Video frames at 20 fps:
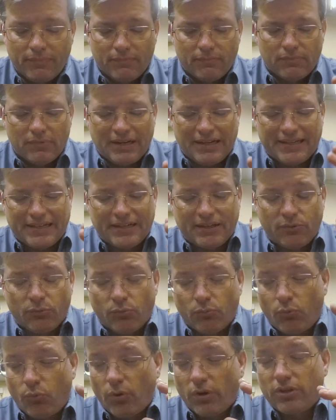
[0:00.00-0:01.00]

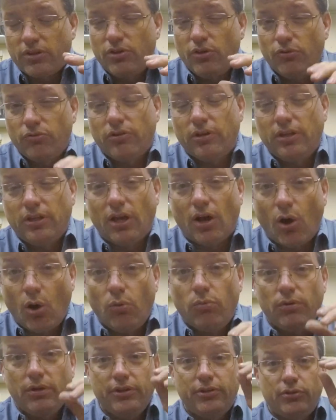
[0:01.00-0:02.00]
And we're using the
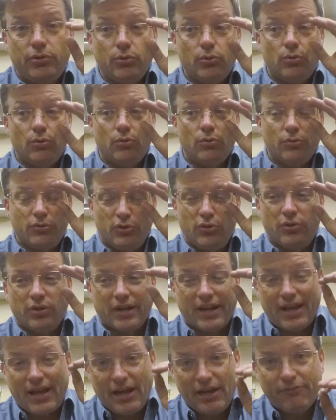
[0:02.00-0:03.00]
only tool you could
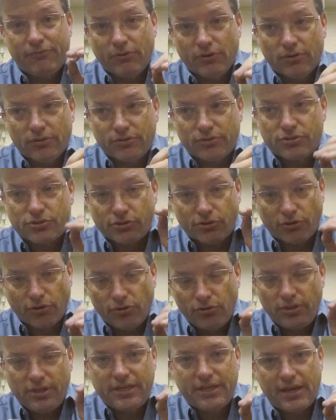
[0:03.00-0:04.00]
ever
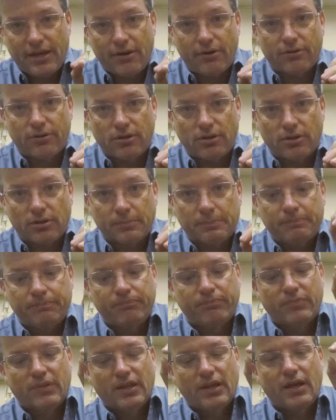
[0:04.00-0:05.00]
truly count on,
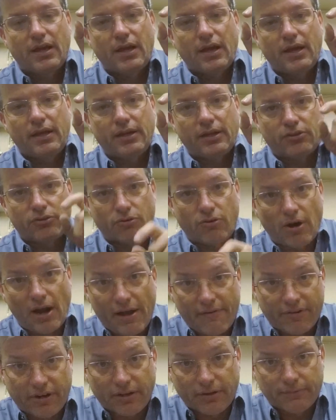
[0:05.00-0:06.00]
and that's
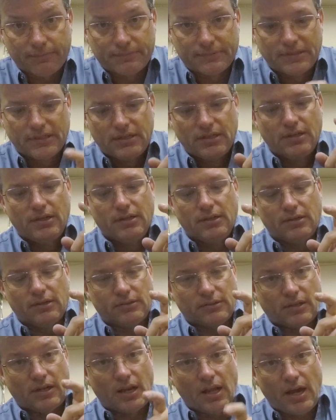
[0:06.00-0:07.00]
gravity.
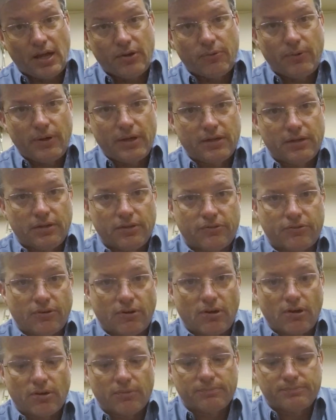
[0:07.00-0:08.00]
There's a lot of weight in this
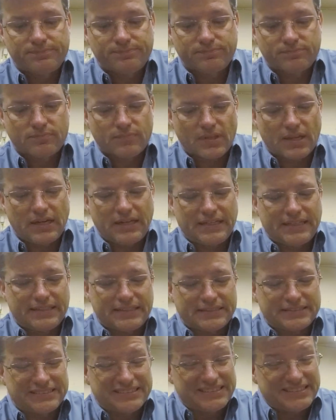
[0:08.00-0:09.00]
arm.
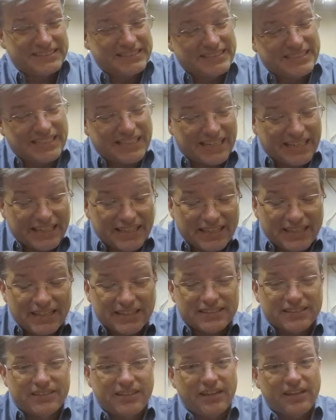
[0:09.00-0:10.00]
Kind of like
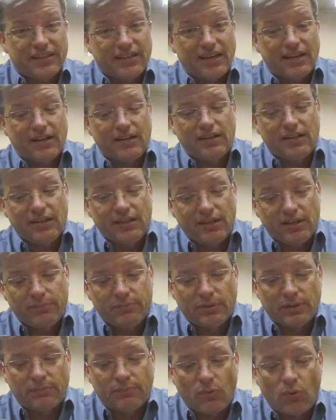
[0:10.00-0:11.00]
to take out a little
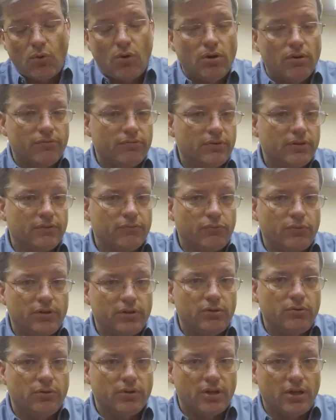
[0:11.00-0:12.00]
bit more if we
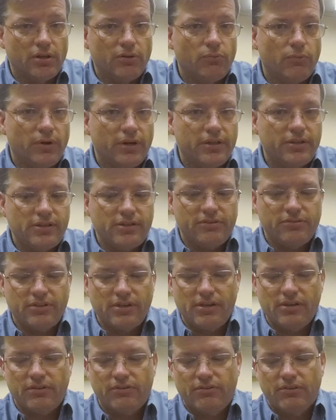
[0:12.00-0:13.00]
do another one of these
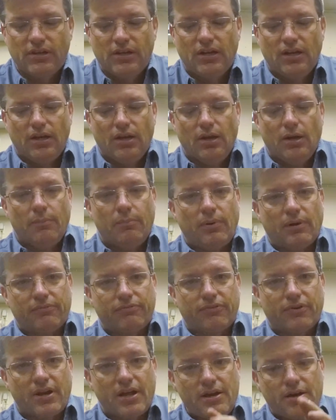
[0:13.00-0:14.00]
things, but
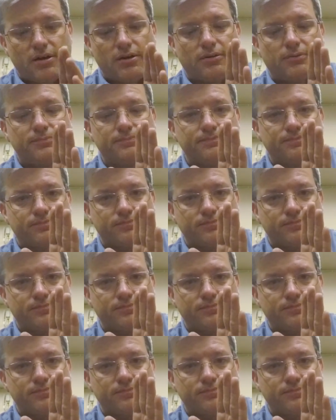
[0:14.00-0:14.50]
for now,